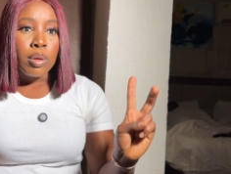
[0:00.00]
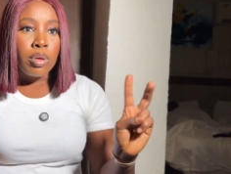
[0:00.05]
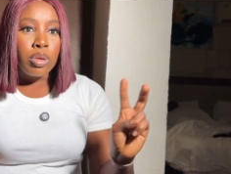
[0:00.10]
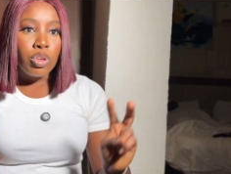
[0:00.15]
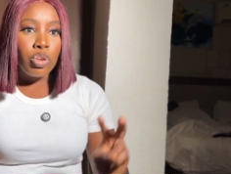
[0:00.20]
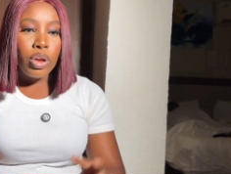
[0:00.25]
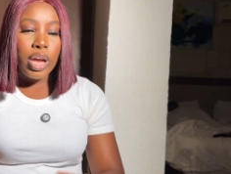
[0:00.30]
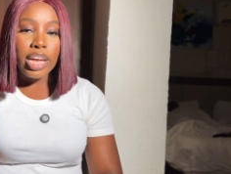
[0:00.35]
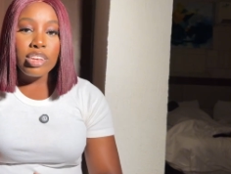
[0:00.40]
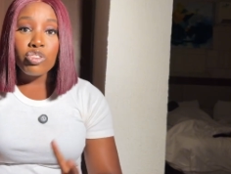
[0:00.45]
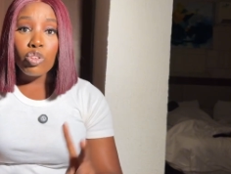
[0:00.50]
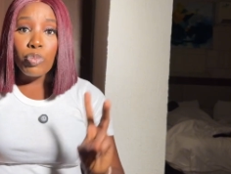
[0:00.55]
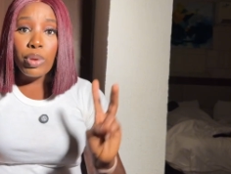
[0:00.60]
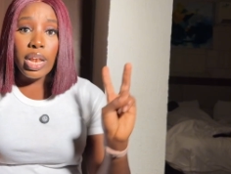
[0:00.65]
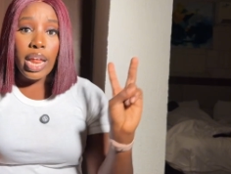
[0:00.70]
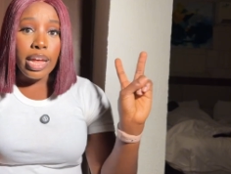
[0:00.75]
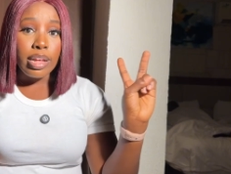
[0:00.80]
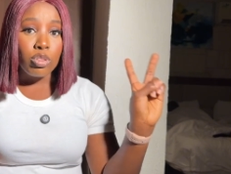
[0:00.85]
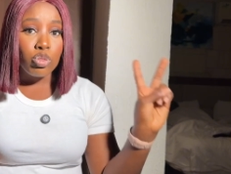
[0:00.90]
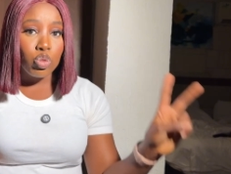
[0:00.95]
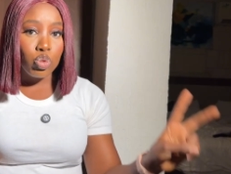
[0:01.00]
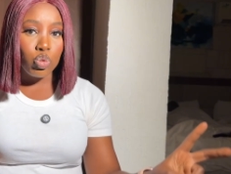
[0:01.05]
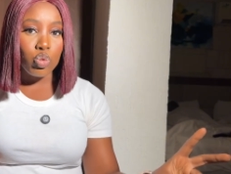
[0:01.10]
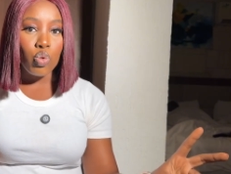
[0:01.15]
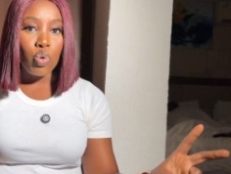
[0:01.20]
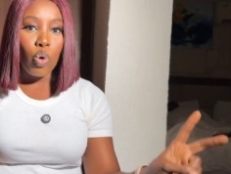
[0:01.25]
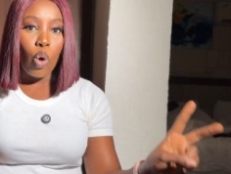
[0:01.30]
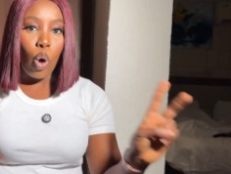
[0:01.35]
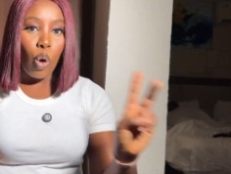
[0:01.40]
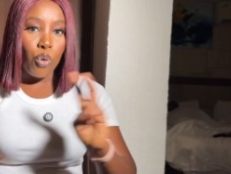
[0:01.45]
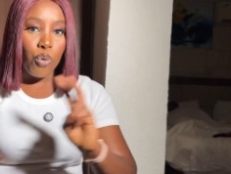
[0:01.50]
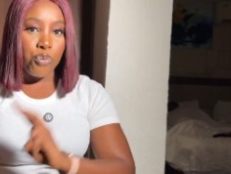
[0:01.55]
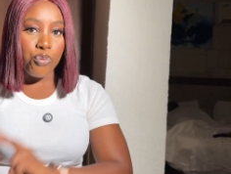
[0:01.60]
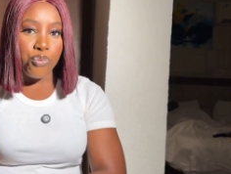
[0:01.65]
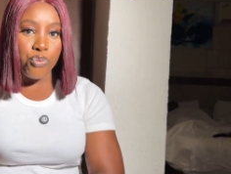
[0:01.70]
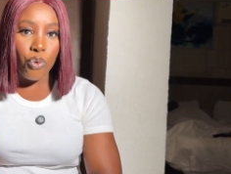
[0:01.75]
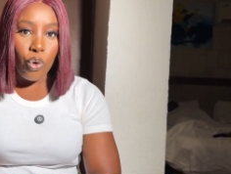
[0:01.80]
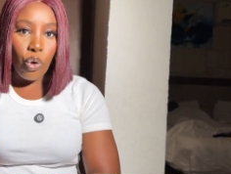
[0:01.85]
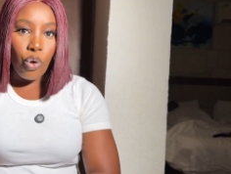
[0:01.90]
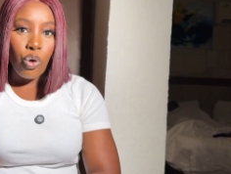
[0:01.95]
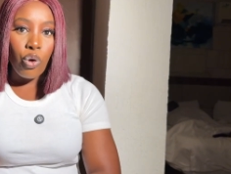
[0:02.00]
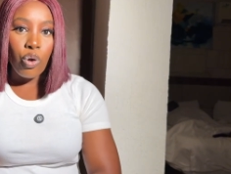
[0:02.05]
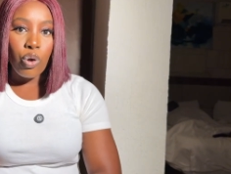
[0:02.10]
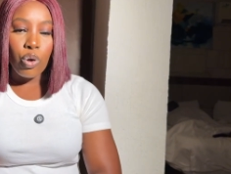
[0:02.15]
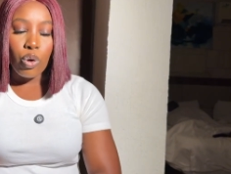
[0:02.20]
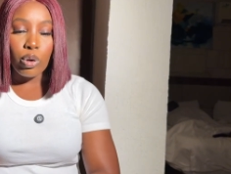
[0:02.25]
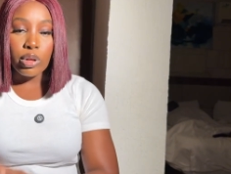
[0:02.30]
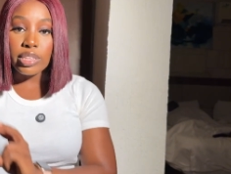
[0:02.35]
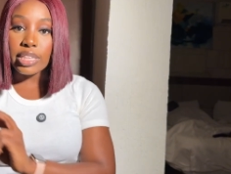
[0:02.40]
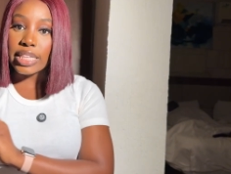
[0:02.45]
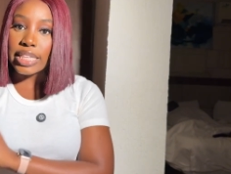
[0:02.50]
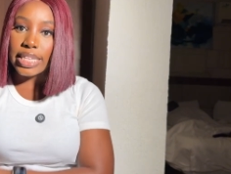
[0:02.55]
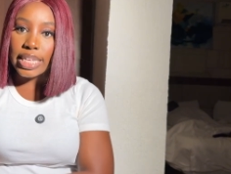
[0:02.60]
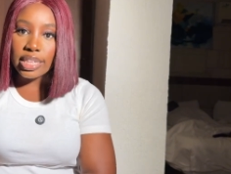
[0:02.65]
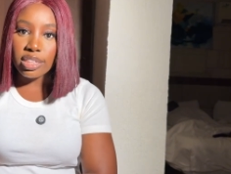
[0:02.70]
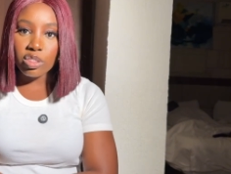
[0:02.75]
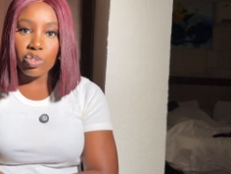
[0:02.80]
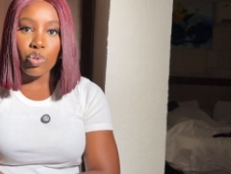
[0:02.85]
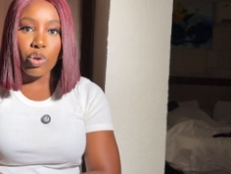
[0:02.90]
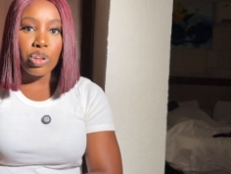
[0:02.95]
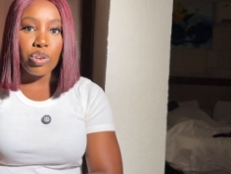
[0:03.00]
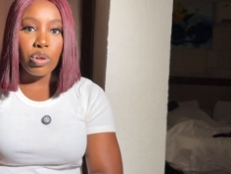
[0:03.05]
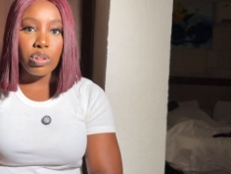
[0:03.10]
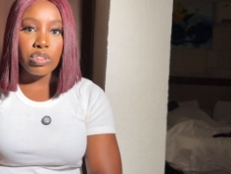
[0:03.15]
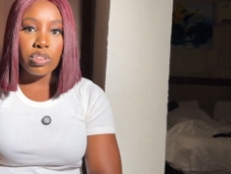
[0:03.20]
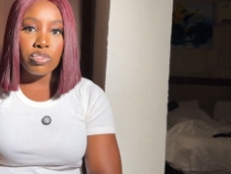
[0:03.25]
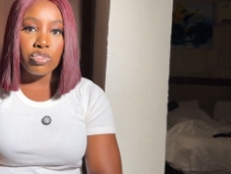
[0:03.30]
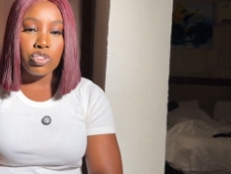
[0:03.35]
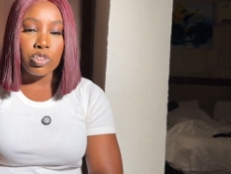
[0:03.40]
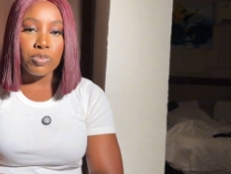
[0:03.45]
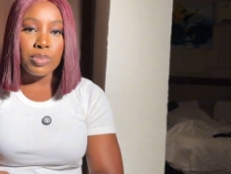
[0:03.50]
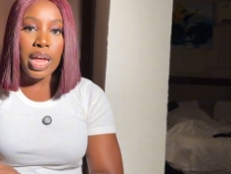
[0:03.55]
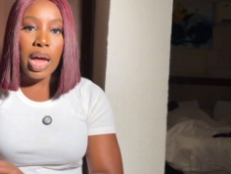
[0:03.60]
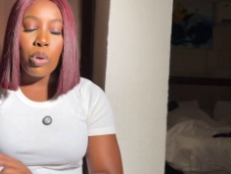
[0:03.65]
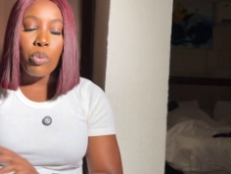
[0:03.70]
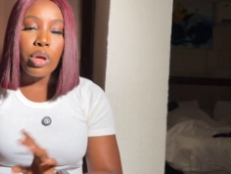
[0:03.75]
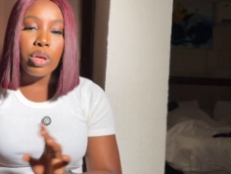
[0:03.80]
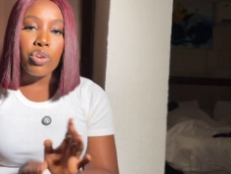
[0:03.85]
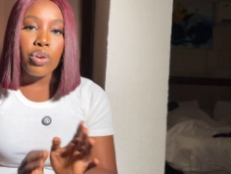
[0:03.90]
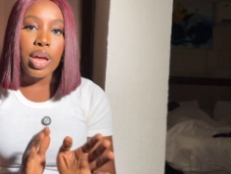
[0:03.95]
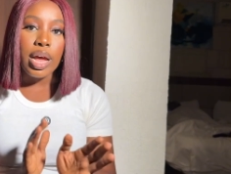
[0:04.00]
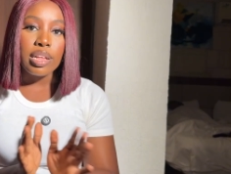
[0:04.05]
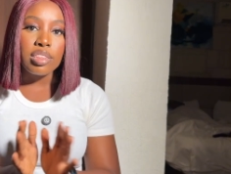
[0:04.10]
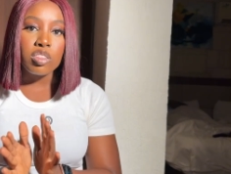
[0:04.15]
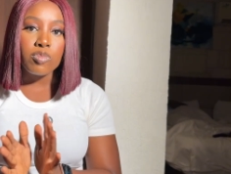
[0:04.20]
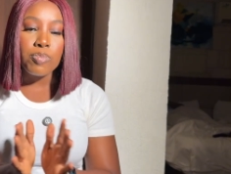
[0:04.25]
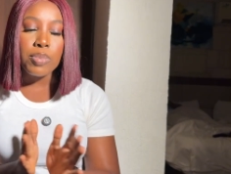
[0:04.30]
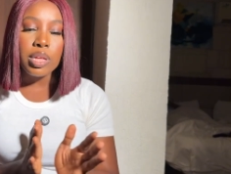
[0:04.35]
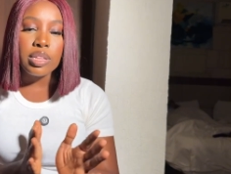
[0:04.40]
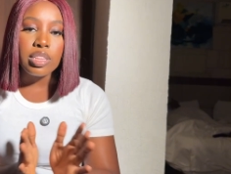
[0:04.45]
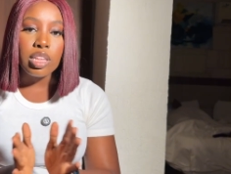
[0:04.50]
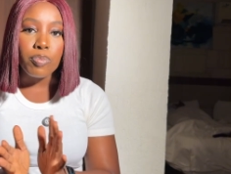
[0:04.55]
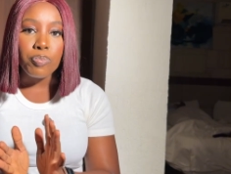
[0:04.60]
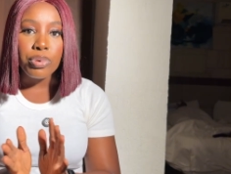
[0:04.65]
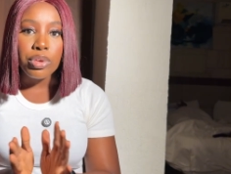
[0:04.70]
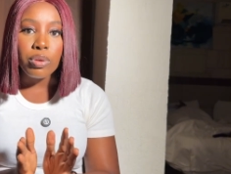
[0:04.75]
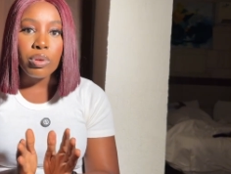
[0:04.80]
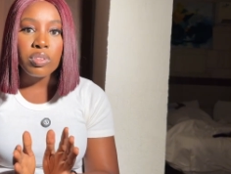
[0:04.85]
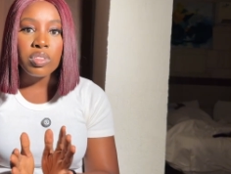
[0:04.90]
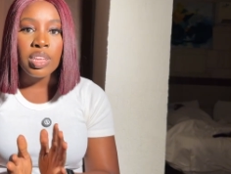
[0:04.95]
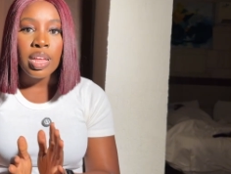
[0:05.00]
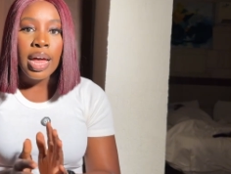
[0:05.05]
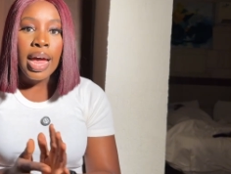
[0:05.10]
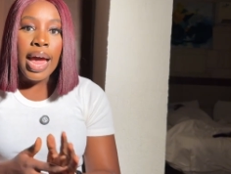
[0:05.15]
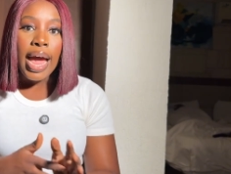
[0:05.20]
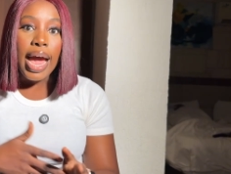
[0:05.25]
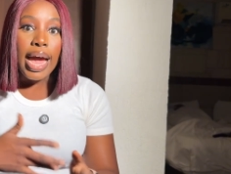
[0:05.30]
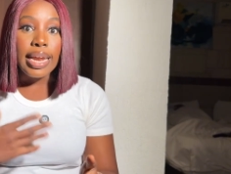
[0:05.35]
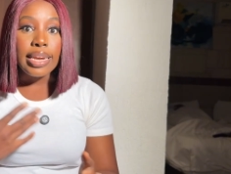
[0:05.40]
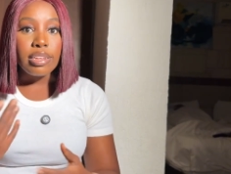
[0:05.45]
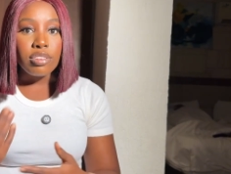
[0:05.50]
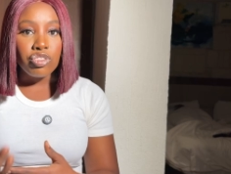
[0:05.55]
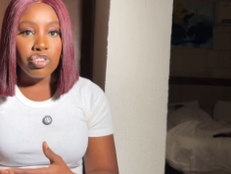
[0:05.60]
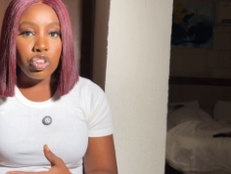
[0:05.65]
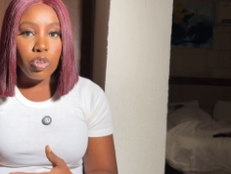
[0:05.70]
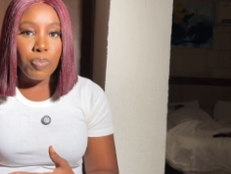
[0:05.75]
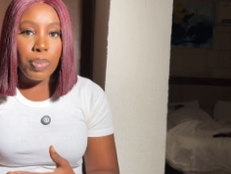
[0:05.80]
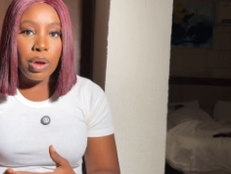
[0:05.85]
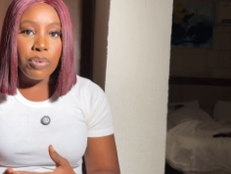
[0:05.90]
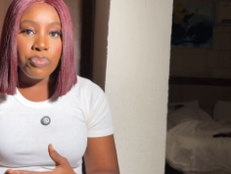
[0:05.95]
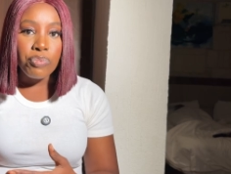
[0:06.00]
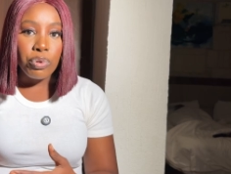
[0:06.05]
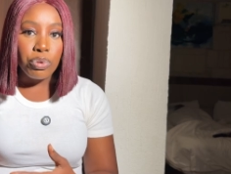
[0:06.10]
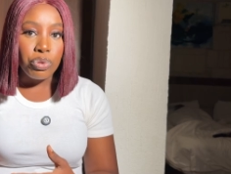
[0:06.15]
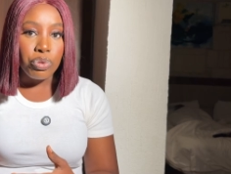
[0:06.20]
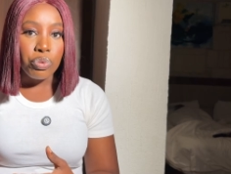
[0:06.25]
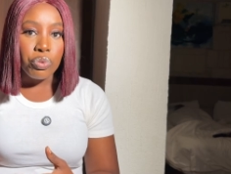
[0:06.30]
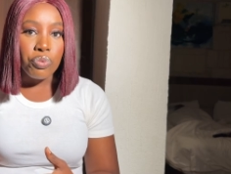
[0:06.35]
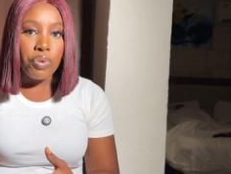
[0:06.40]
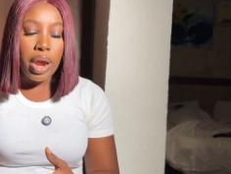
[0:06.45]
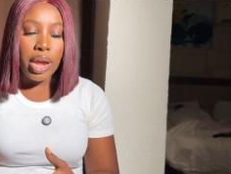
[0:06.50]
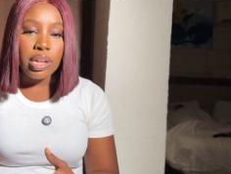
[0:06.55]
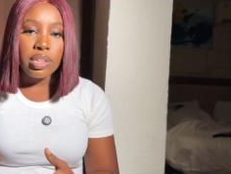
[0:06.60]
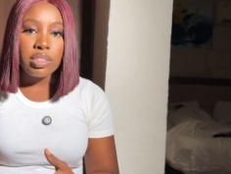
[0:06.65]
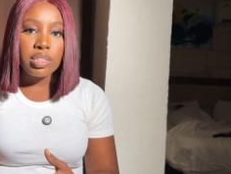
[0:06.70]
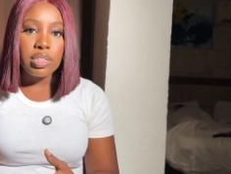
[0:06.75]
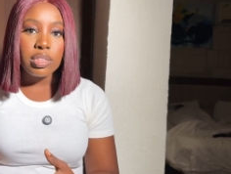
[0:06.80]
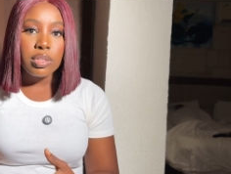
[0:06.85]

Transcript: you guys should be like 2 or 4 or 6 going on this trip. That way you can split the bills and it's cheaper for you, right?